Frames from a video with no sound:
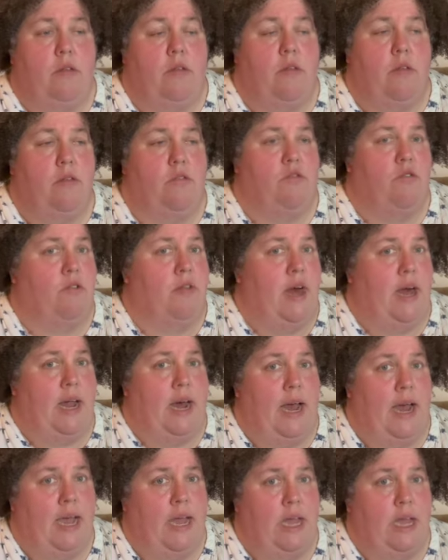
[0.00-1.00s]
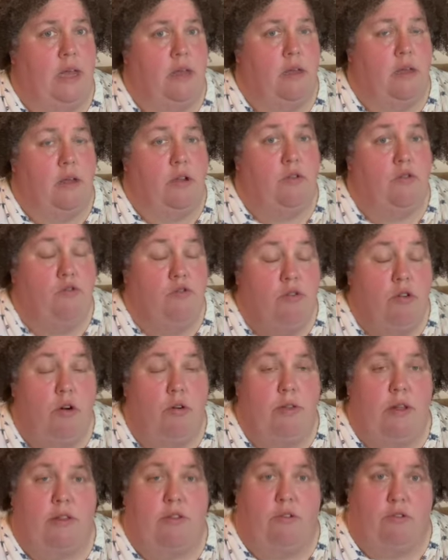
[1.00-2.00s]
so that I know
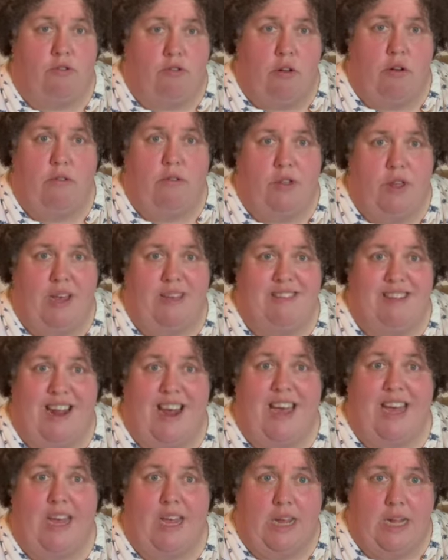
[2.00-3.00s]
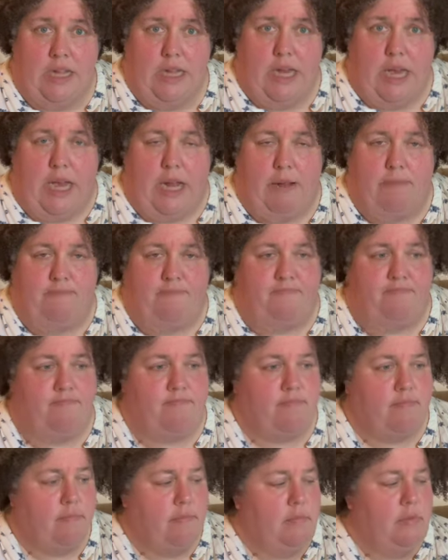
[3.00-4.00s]
that there are certain things that I can clean.
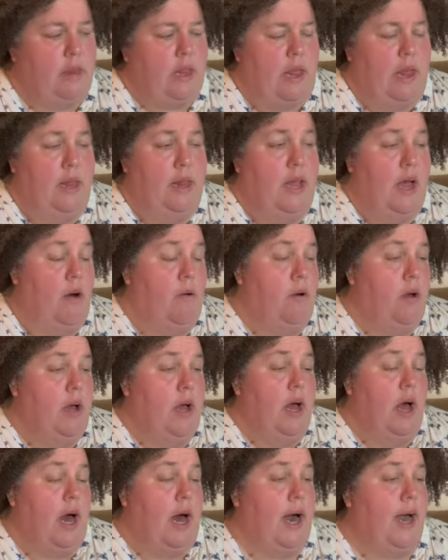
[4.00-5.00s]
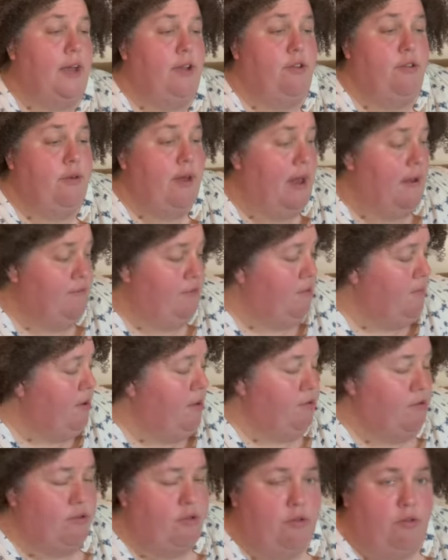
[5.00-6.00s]
Now, I do have some
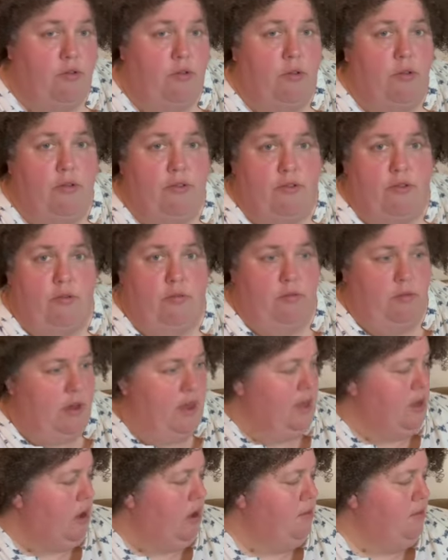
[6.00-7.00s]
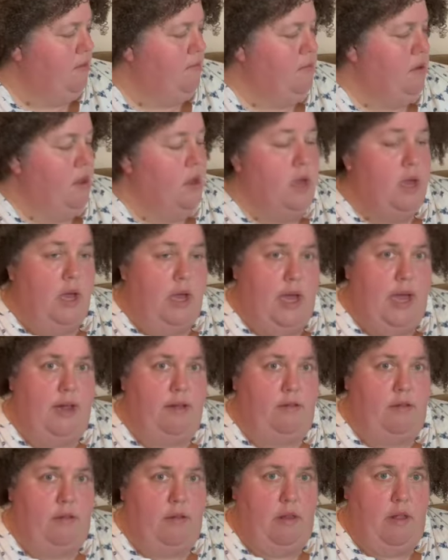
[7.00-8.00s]
other tools, I call them,
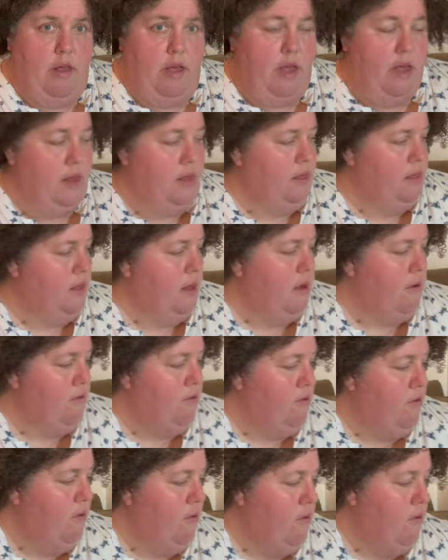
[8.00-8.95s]
and there's